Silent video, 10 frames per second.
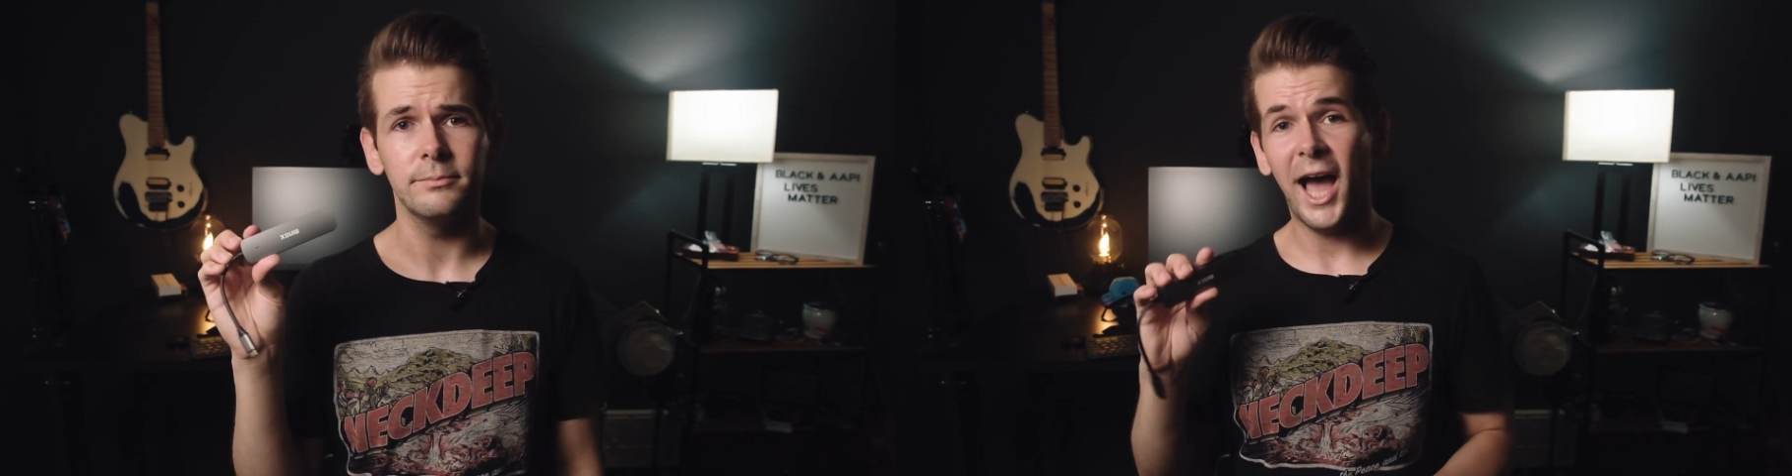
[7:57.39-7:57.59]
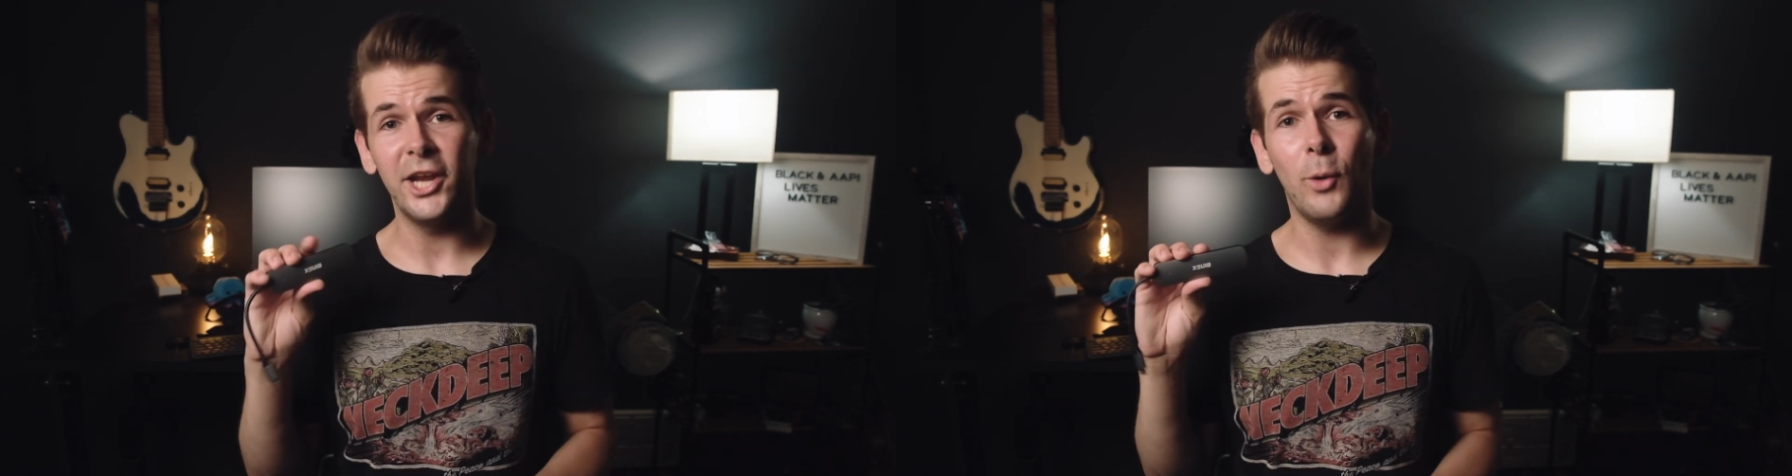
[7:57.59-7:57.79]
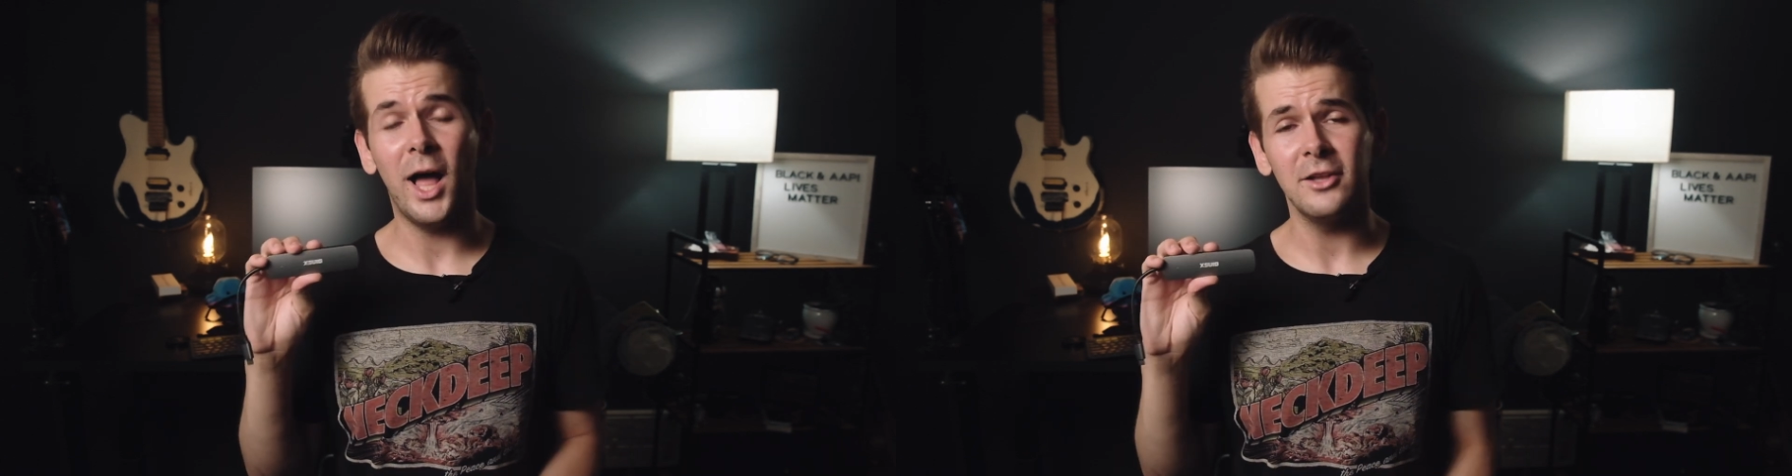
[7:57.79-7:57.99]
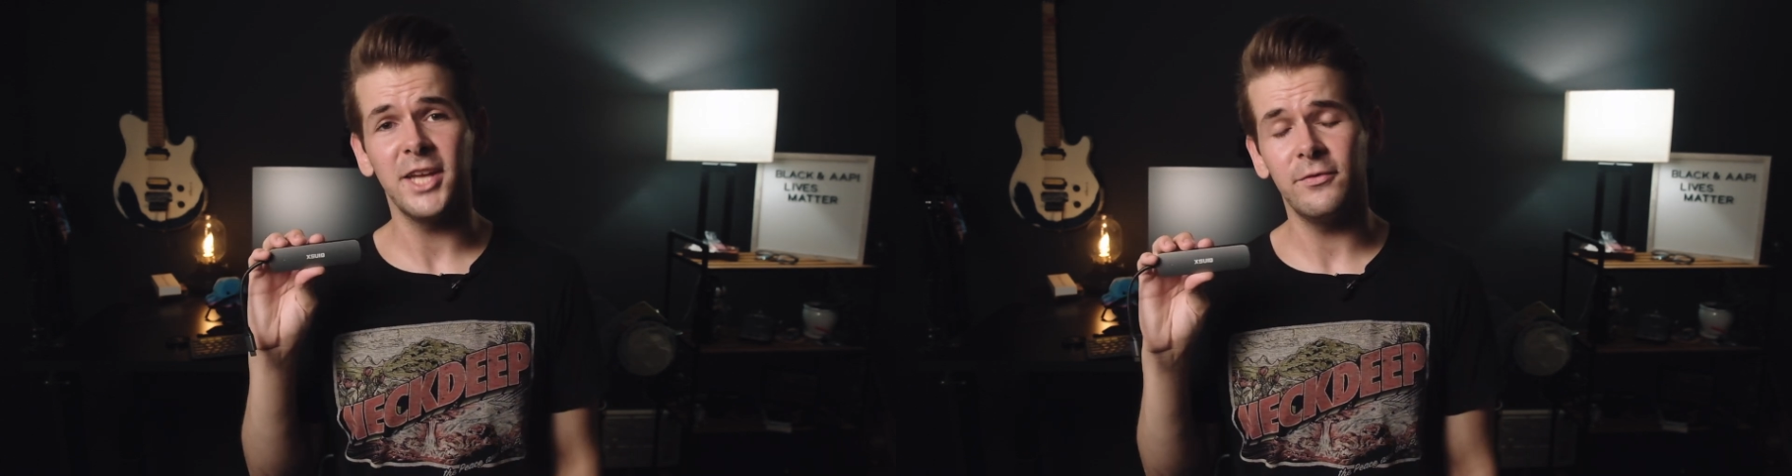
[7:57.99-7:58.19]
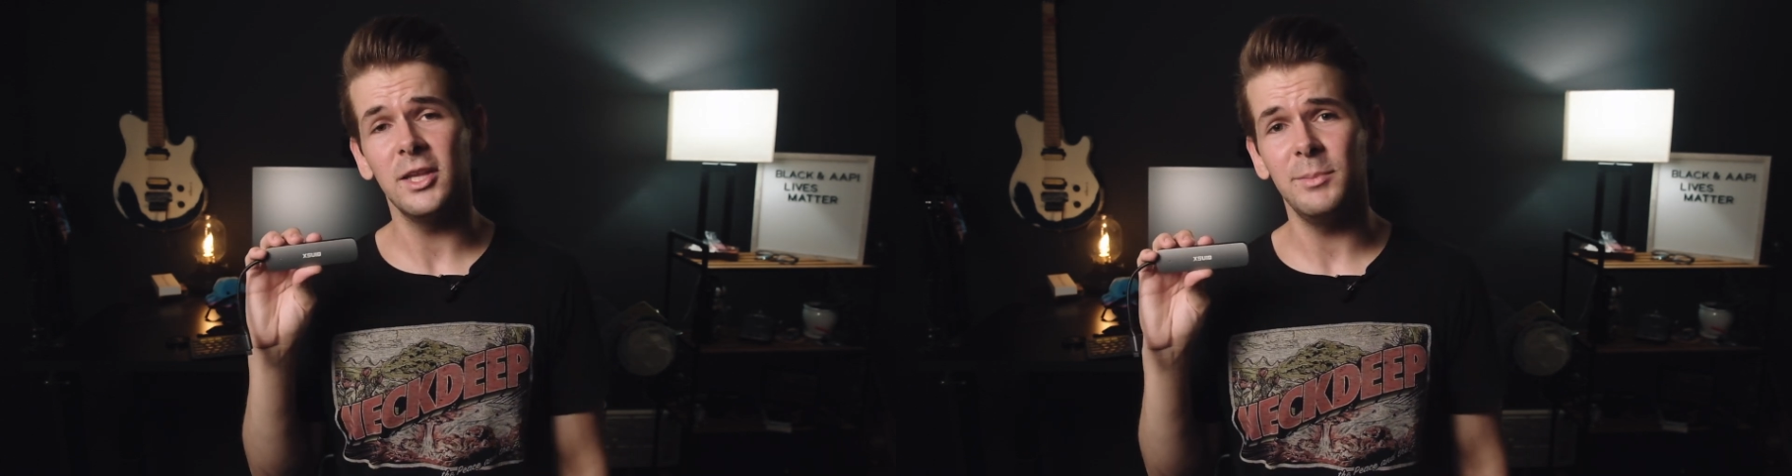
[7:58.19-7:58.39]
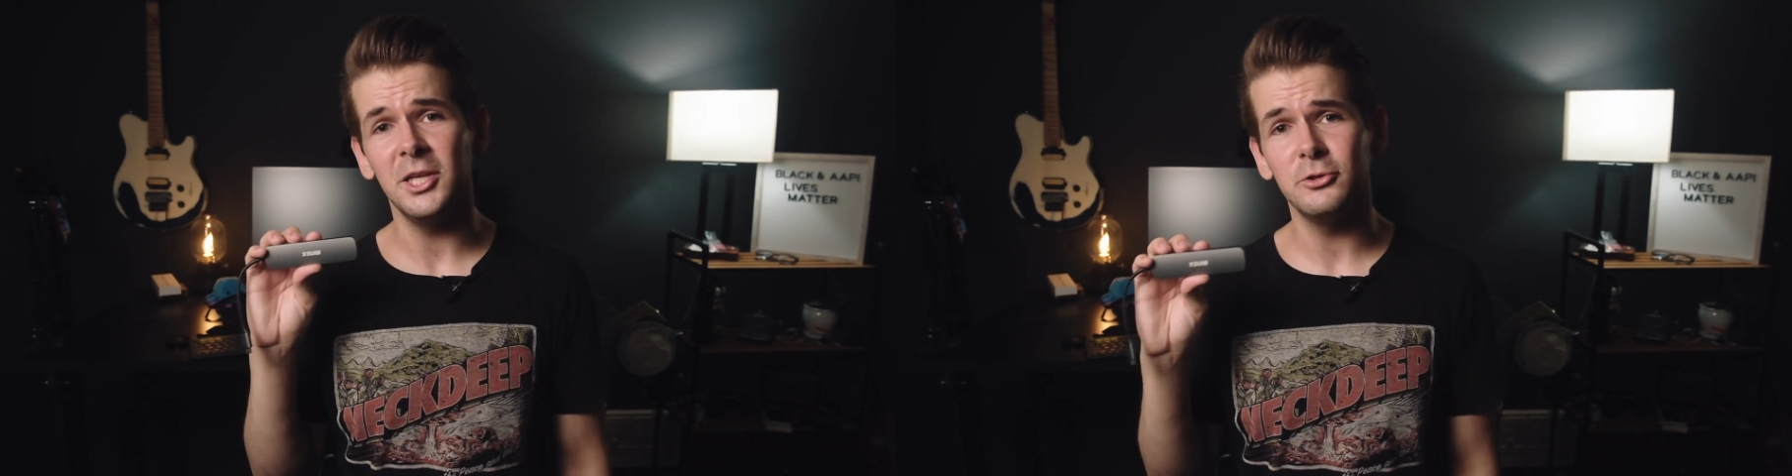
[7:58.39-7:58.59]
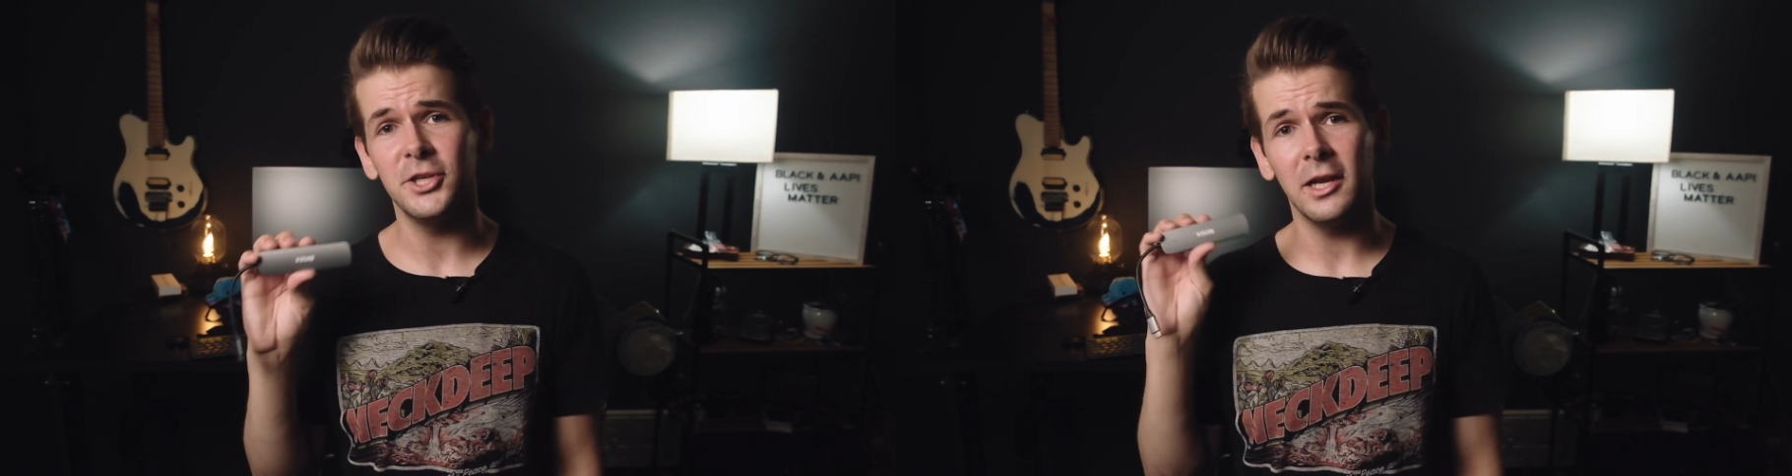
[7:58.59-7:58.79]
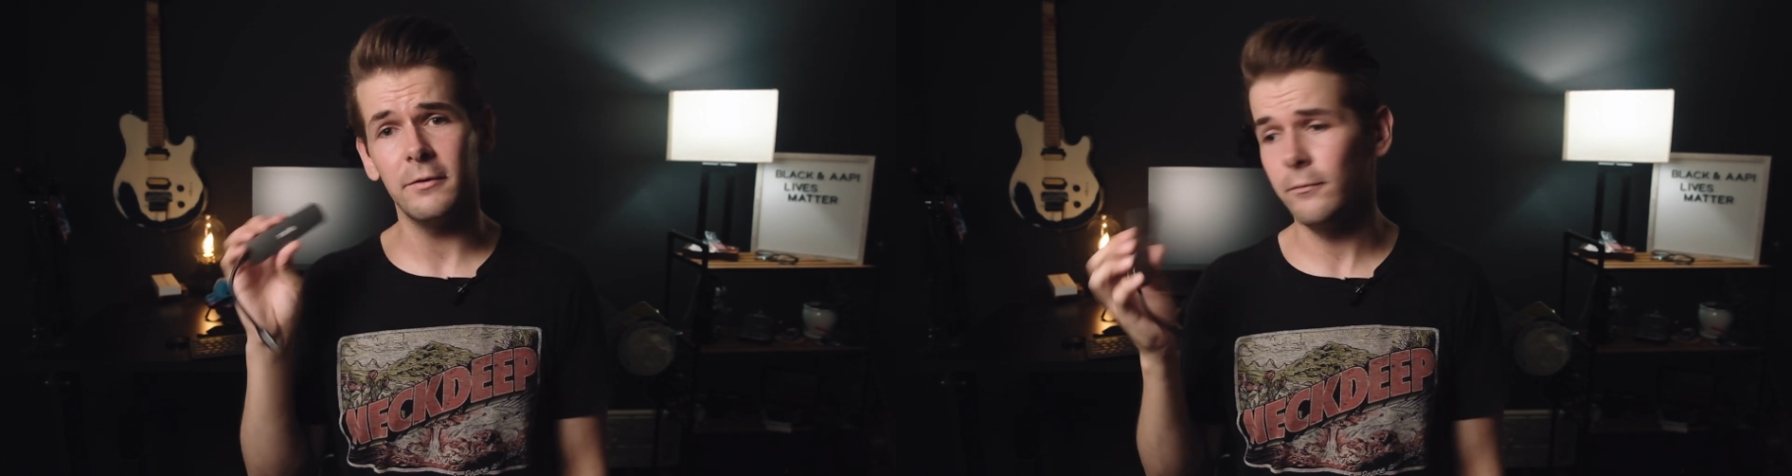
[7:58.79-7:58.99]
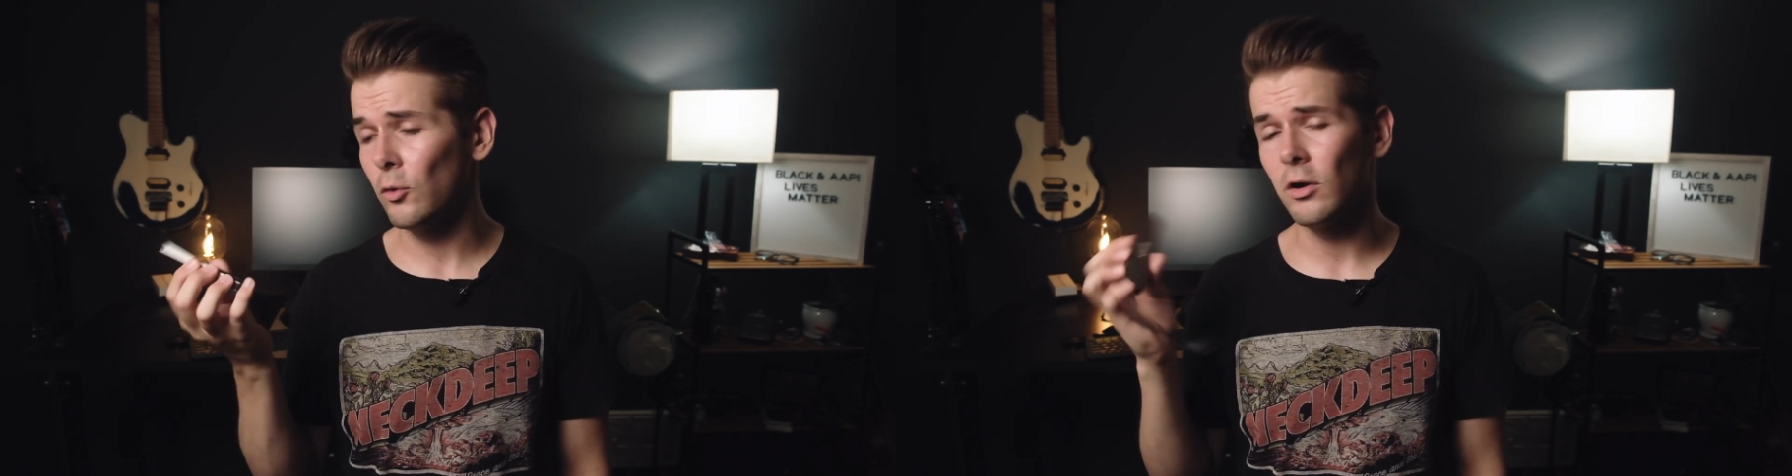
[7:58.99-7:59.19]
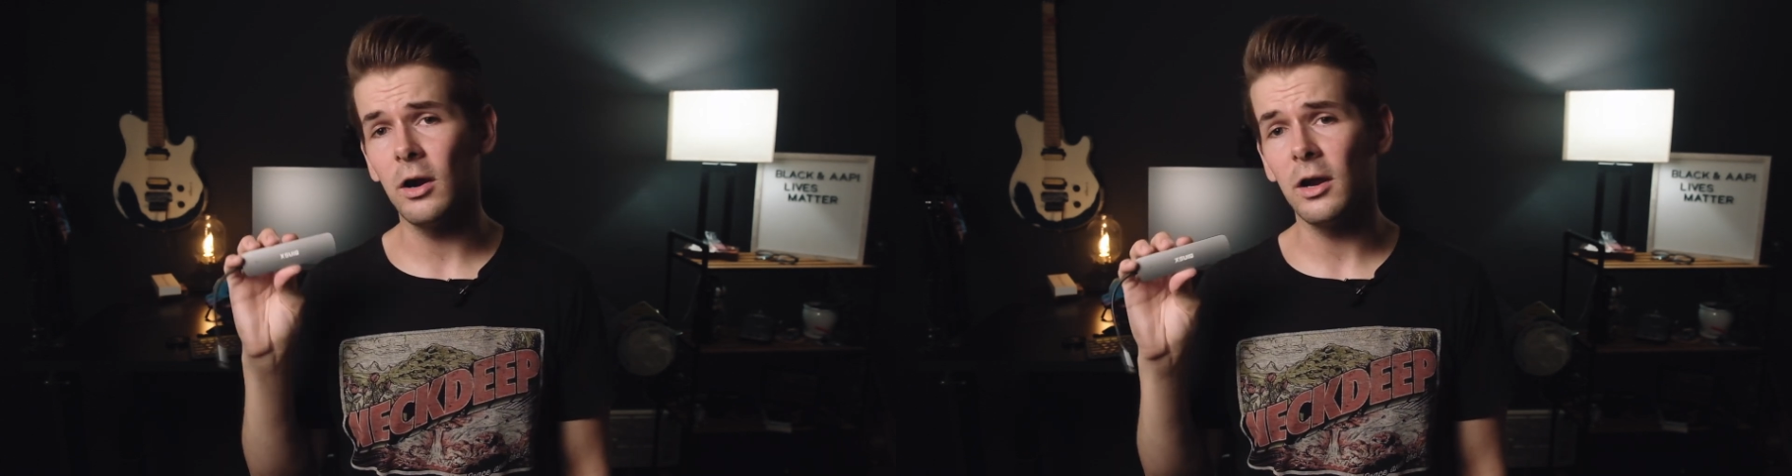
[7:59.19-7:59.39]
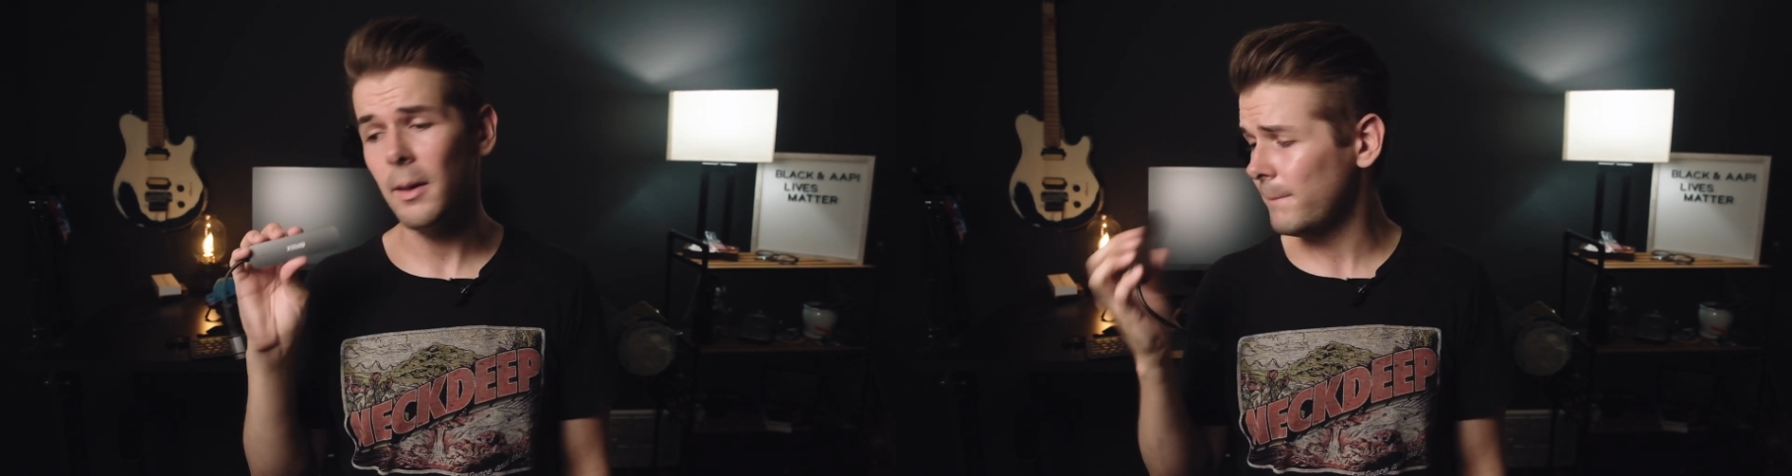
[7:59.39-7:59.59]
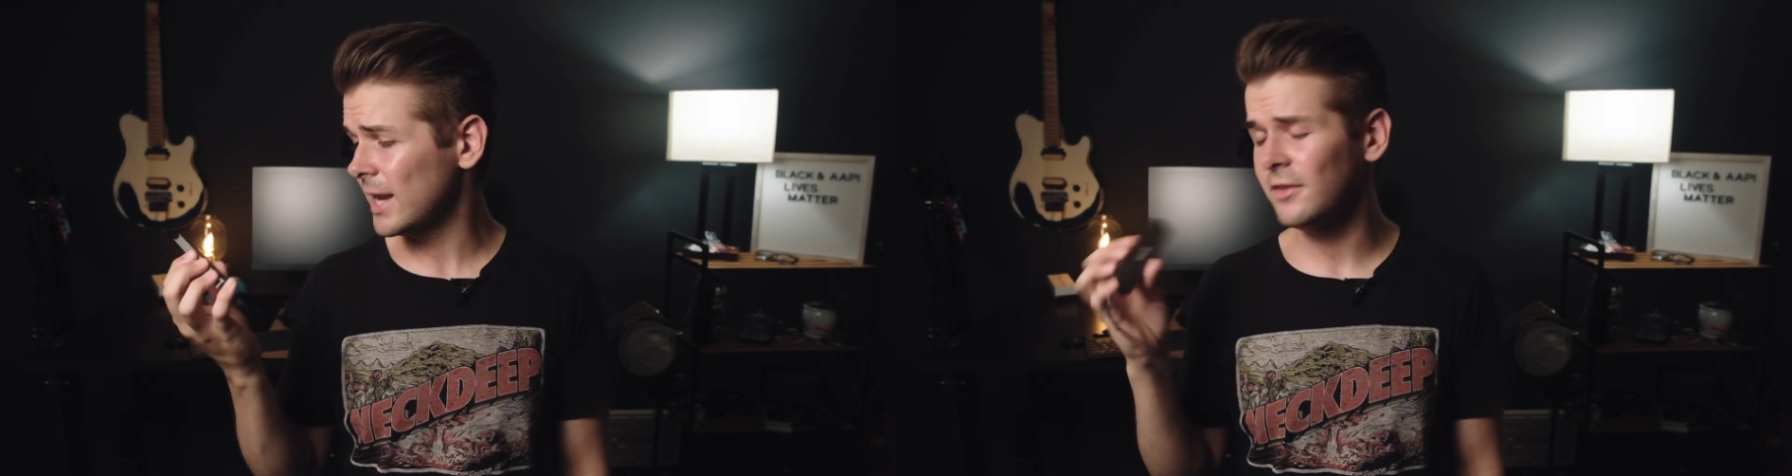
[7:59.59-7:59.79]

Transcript: I know I'll definitely be using it for many